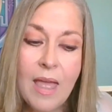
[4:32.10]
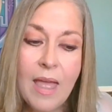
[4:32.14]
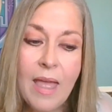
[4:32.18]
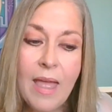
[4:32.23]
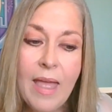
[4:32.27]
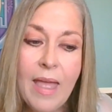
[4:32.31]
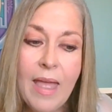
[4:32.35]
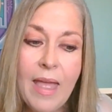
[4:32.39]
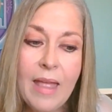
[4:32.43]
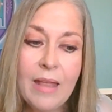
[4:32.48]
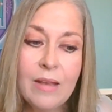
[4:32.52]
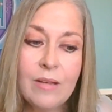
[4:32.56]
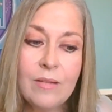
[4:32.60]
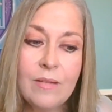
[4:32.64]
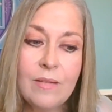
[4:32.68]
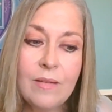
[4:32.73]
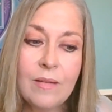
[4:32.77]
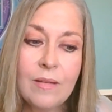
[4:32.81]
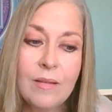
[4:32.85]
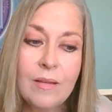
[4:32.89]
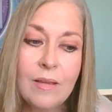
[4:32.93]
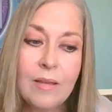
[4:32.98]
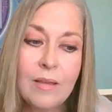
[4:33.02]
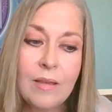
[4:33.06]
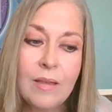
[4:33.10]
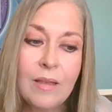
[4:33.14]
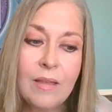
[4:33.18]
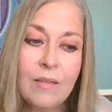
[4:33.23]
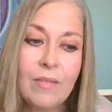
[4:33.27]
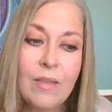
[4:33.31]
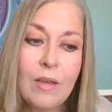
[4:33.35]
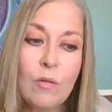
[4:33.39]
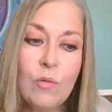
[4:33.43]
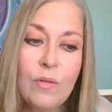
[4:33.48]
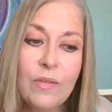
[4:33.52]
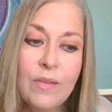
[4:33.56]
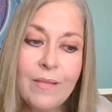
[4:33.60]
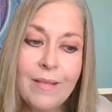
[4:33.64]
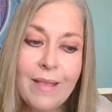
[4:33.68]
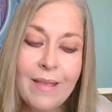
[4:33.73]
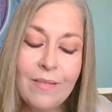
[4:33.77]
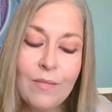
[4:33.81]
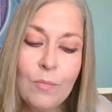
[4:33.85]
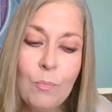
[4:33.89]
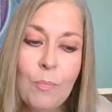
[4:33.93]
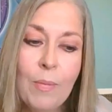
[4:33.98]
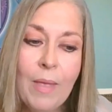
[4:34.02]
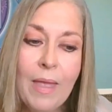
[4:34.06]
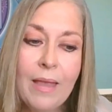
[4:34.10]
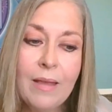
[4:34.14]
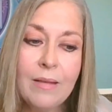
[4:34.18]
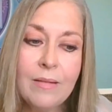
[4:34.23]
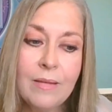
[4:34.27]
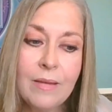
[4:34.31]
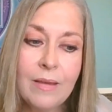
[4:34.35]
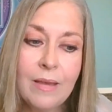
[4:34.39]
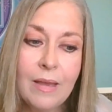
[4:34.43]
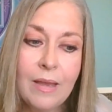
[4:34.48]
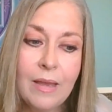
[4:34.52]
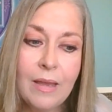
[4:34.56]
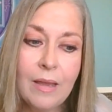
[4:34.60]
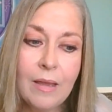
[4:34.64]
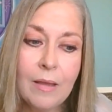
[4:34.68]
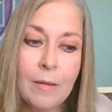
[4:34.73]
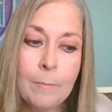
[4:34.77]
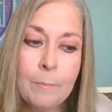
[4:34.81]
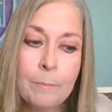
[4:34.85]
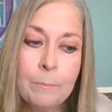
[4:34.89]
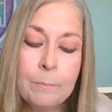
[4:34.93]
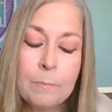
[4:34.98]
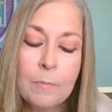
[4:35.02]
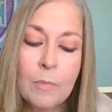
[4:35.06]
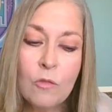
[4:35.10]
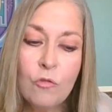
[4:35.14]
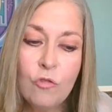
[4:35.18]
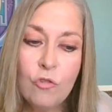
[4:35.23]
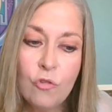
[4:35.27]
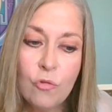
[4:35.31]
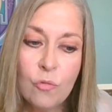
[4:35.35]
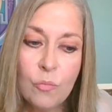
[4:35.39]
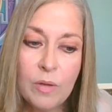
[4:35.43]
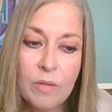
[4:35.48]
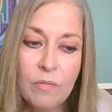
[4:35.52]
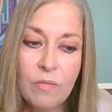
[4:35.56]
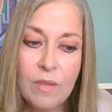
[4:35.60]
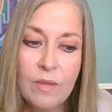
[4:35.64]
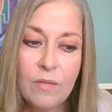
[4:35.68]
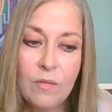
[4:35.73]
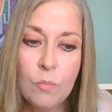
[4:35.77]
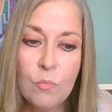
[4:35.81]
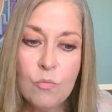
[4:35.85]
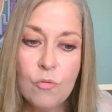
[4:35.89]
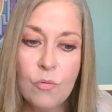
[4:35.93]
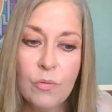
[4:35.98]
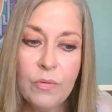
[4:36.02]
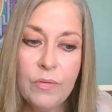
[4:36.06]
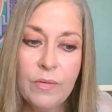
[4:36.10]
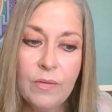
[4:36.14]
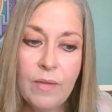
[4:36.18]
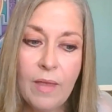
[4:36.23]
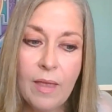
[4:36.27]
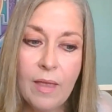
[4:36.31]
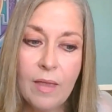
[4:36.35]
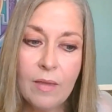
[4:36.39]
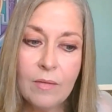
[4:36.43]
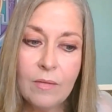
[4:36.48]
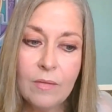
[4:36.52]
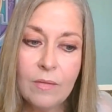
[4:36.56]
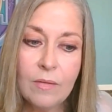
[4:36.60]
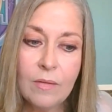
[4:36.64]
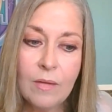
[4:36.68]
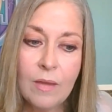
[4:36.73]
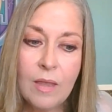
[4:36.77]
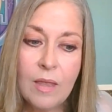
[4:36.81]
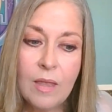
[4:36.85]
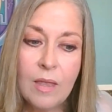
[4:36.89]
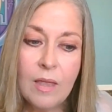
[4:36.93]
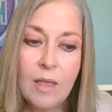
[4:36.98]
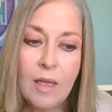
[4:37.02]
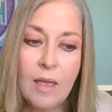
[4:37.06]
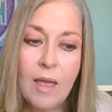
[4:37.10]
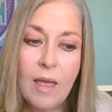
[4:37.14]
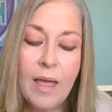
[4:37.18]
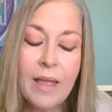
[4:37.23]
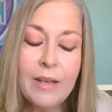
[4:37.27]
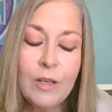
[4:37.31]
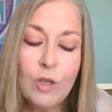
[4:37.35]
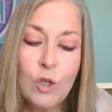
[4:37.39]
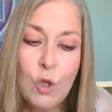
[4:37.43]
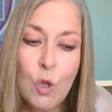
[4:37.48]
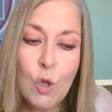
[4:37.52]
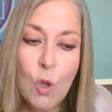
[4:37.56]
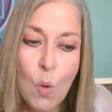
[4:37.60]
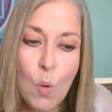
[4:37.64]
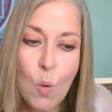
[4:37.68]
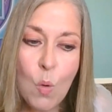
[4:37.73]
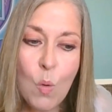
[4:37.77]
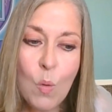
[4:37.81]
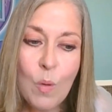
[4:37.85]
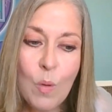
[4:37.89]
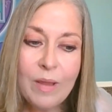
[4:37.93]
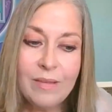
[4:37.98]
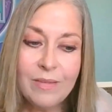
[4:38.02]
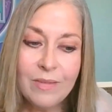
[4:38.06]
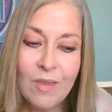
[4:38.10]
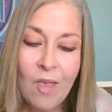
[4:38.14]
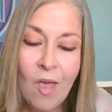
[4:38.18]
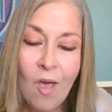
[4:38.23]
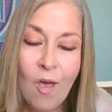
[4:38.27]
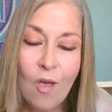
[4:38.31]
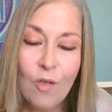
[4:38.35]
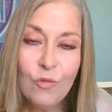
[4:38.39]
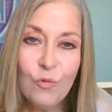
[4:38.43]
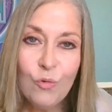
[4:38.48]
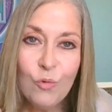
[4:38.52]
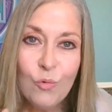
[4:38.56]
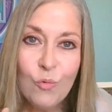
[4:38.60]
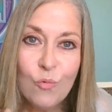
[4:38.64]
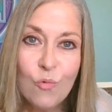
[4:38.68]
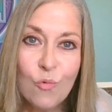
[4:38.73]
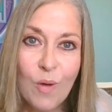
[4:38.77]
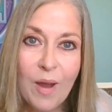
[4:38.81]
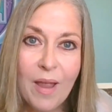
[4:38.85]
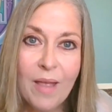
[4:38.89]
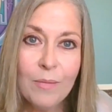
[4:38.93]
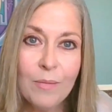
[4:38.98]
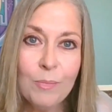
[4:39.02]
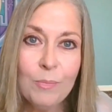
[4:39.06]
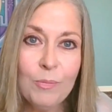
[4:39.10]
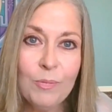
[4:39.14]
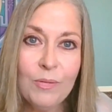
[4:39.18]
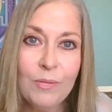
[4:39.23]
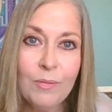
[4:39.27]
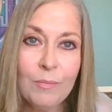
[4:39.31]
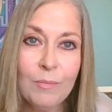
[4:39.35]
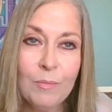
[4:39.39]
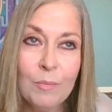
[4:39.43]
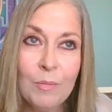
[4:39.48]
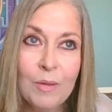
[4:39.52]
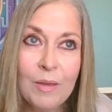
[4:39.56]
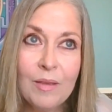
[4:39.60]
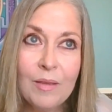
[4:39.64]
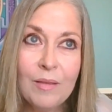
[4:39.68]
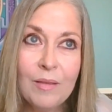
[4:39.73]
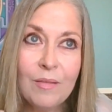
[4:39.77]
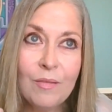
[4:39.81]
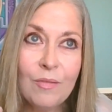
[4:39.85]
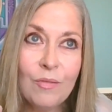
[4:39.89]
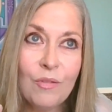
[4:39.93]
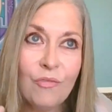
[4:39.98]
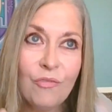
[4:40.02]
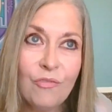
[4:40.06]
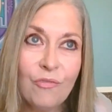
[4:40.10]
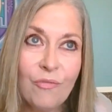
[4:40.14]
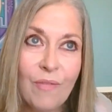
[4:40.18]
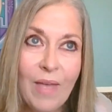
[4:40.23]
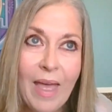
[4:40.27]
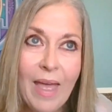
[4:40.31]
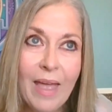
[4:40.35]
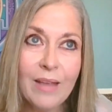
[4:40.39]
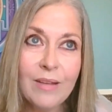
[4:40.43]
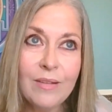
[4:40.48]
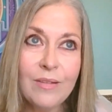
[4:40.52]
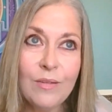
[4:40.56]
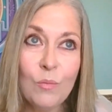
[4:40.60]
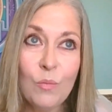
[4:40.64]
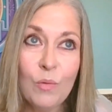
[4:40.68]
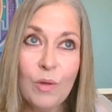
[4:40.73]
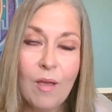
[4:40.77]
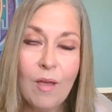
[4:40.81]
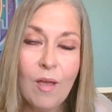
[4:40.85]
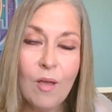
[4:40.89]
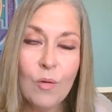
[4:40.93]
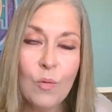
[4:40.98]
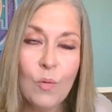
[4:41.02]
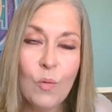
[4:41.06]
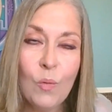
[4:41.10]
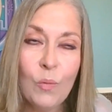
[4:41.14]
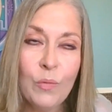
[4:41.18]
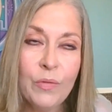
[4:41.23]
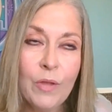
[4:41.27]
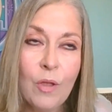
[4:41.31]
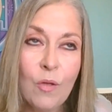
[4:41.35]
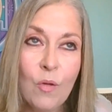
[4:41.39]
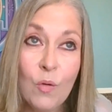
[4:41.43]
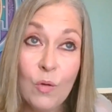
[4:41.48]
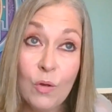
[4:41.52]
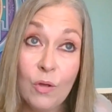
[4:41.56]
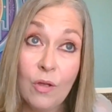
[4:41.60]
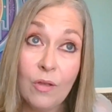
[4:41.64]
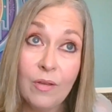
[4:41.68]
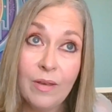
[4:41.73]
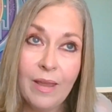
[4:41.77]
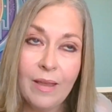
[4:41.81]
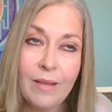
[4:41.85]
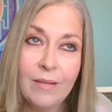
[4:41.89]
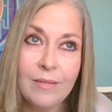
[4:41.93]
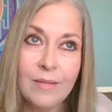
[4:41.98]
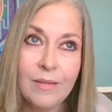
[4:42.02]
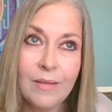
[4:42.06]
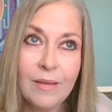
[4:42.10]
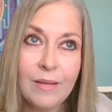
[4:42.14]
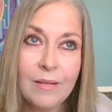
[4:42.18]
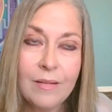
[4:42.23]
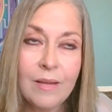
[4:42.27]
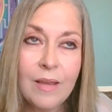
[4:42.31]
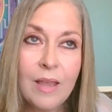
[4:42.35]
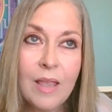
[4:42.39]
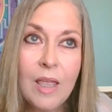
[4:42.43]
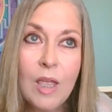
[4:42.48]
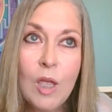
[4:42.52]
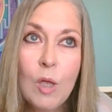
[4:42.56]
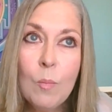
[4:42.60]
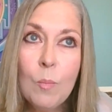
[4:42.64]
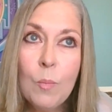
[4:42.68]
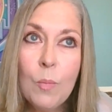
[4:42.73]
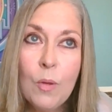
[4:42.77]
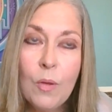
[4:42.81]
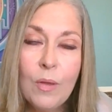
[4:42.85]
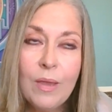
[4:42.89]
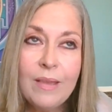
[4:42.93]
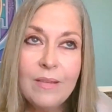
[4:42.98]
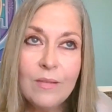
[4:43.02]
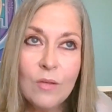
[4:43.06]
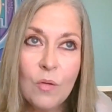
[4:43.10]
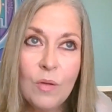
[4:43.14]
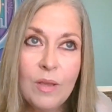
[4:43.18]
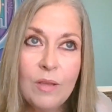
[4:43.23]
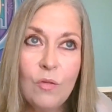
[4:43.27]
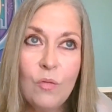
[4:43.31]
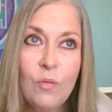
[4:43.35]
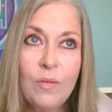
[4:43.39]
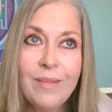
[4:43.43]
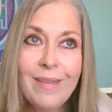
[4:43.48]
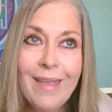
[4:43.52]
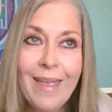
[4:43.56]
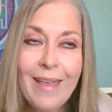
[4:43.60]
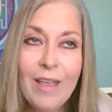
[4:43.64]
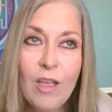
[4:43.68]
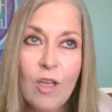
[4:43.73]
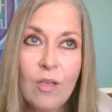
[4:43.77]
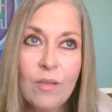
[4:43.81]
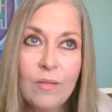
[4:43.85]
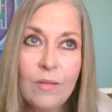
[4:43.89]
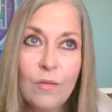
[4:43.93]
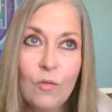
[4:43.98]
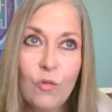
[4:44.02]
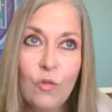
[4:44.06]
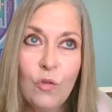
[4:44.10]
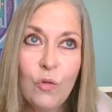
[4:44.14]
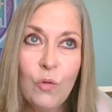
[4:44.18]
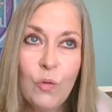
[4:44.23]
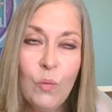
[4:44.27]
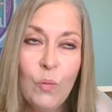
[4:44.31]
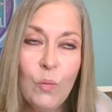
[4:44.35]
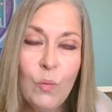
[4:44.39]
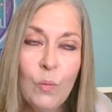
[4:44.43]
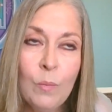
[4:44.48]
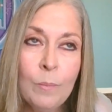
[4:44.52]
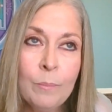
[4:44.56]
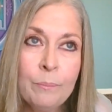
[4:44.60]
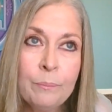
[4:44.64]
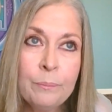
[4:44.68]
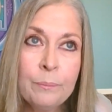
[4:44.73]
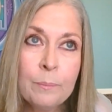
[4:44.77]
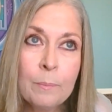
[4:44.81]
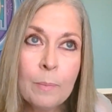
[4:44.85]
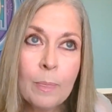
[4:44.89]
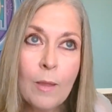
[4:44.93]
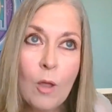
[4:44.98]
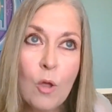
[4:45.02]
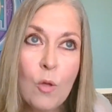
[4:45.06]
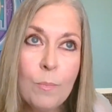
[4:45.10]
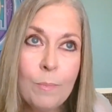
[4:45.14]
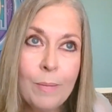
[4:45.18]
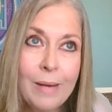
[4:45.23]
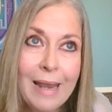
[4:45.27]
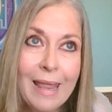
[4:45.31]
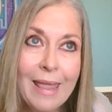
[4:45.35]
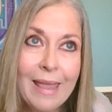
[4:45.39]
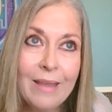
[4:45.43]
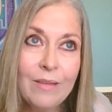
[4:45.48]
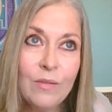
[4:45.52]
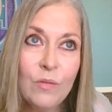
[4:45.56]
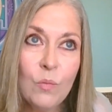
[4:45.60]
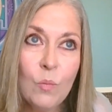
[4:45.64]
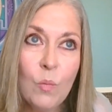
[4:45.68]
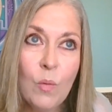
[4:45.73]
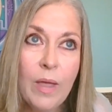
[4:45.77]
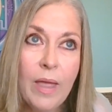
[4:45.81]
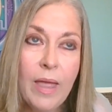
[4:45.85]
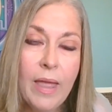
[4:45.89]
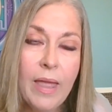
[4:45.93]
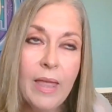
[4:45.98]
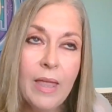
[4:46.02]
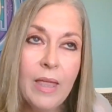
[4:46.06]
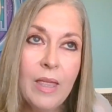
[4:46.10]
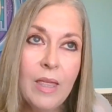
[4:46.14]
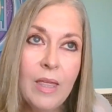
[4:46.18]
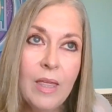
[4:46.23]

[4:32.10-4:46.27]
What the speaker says: And there is an aspect here during this process. I know it's hard to grasp the fact we are connected, but it's going to take us to a place where